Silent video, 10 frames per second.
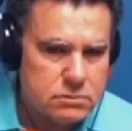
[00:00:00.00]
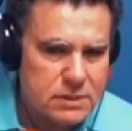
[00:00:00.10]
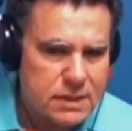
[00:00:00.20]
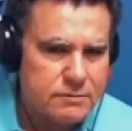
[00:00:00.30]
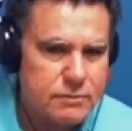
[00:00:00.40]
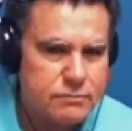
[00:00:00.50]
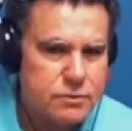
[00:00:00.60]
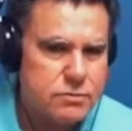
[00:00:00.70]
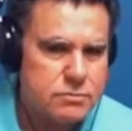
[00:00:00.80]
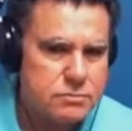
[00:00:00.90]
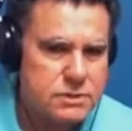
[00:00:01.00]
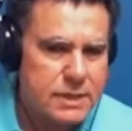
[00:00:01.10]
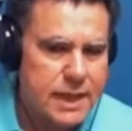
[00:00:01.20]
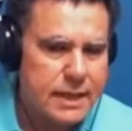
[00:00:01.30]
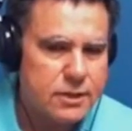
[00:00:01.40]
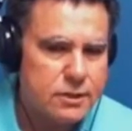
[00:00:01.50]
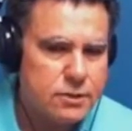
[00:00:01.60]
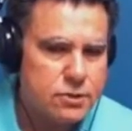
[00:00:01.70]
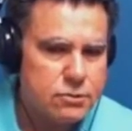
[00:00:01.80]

leave the rooms and